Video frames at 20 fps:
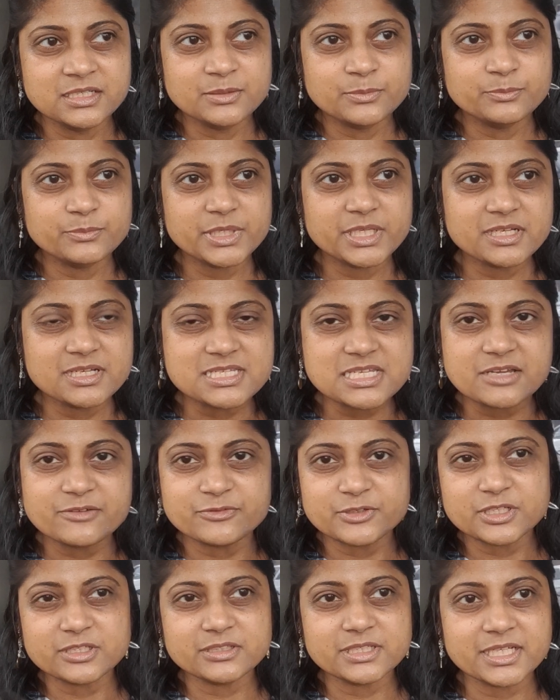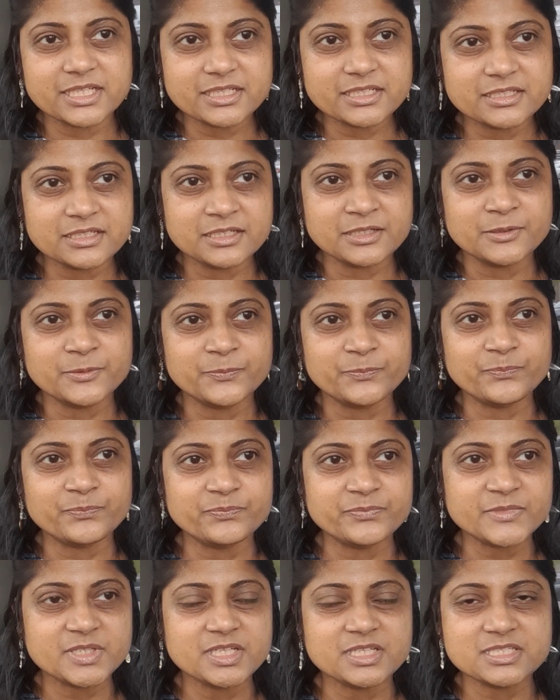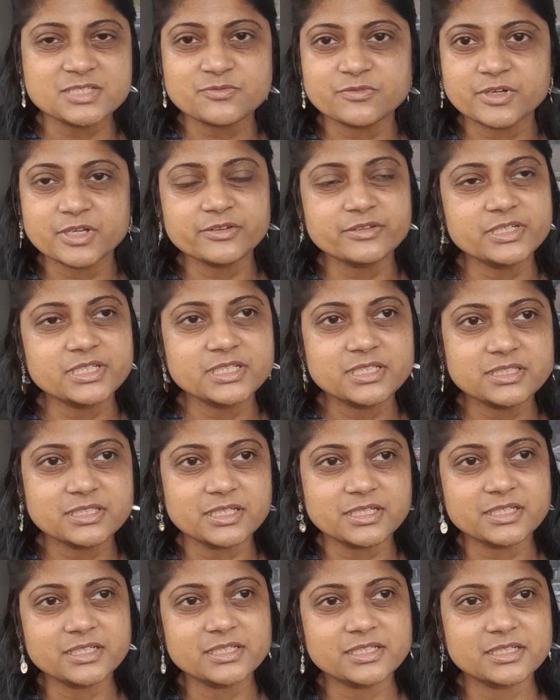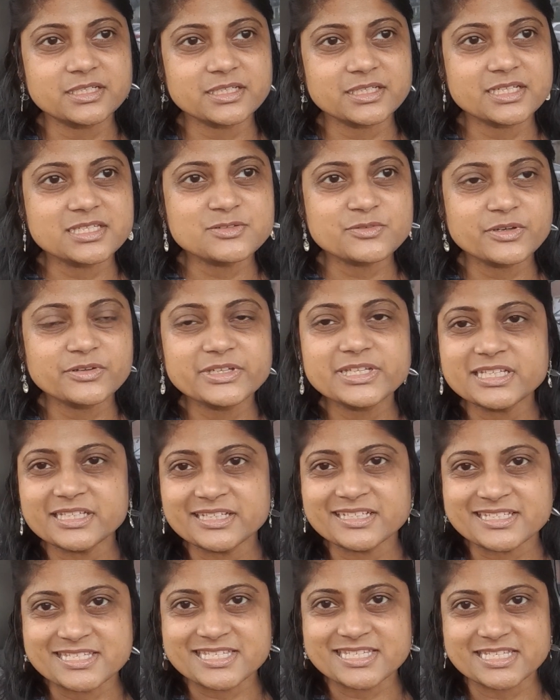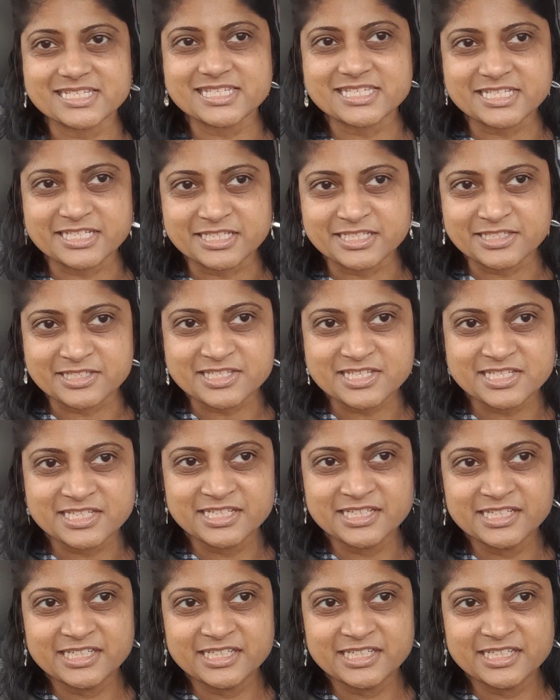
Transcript: because I feel like it's very inconsistent,